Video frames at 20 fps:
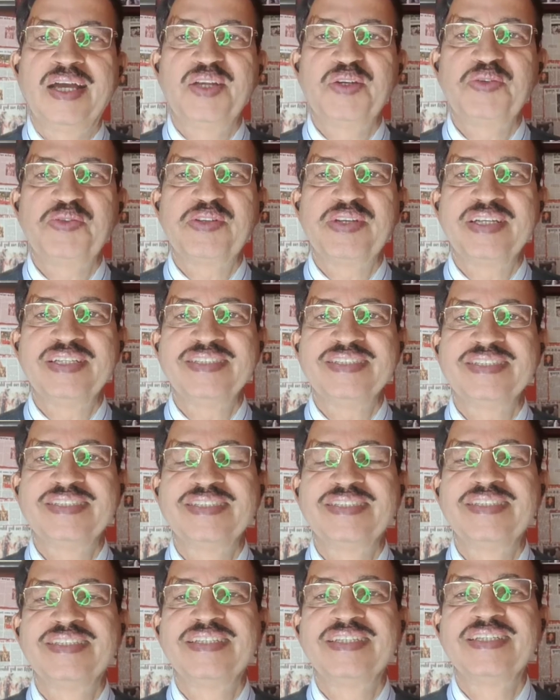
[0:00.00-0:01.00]
Hello friends,
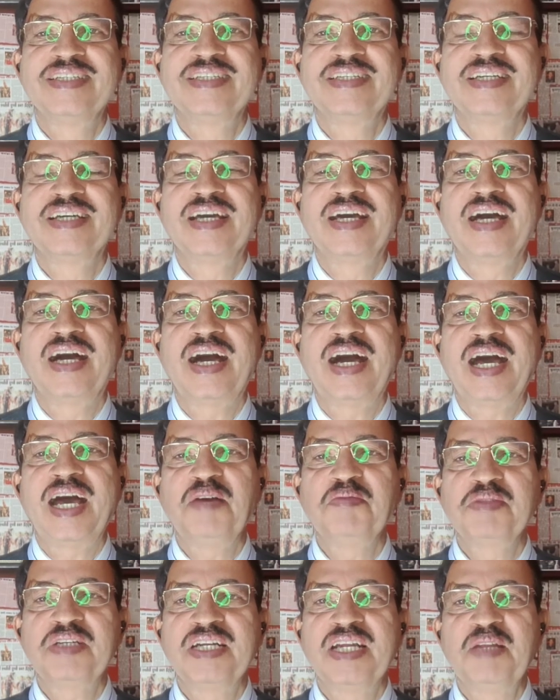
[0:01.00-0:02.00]
I
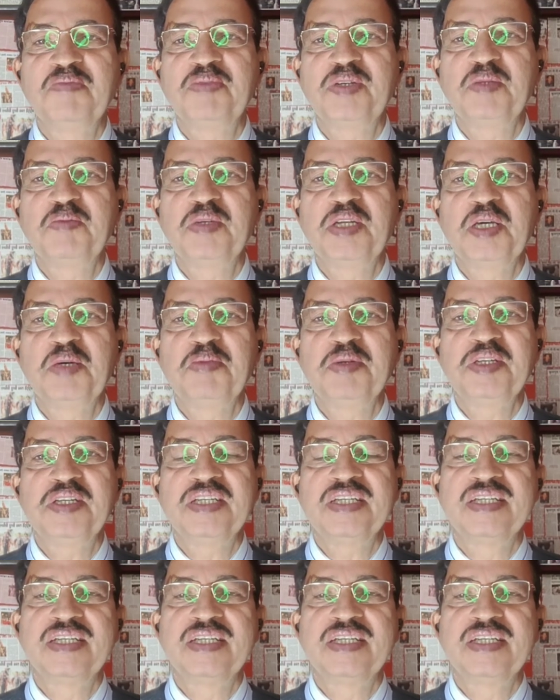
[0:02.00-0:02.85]
am Colonel Padmanabhan.